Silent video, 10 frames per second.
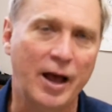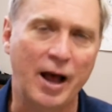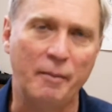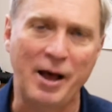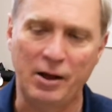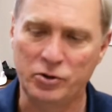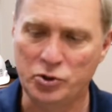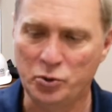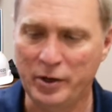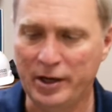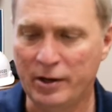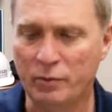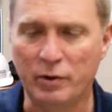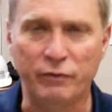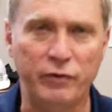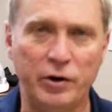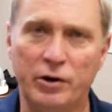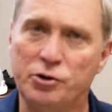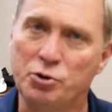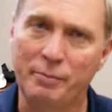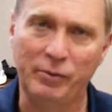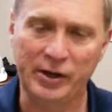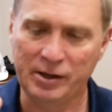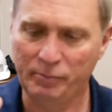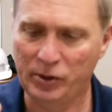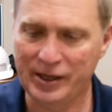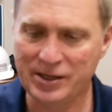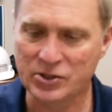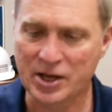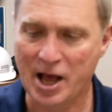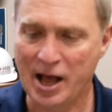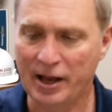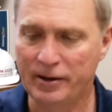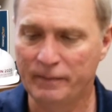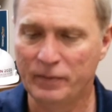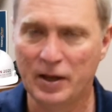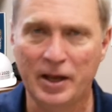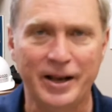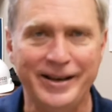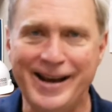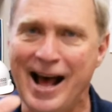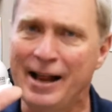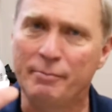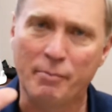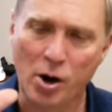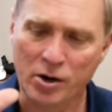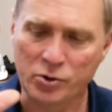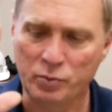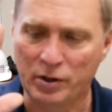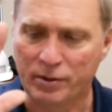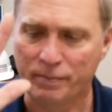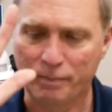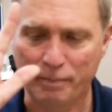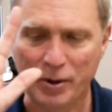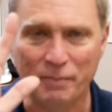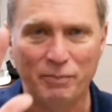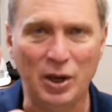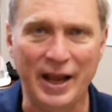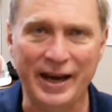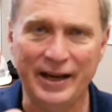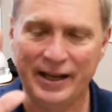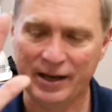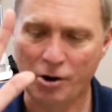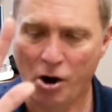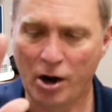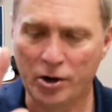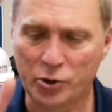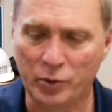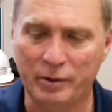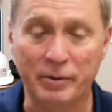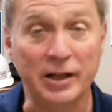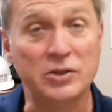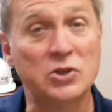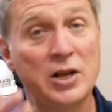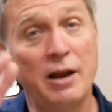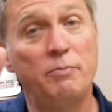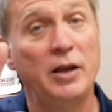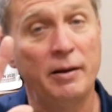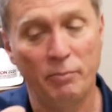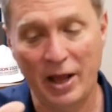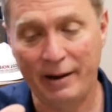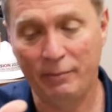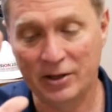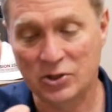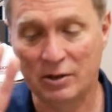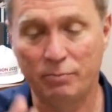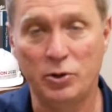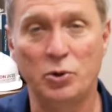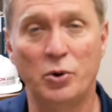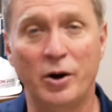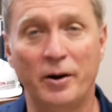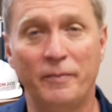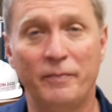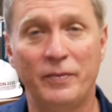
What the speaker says: about doing it with fear and trembling to please God, not marked with complaining and arguing, but instead being blameless and pure.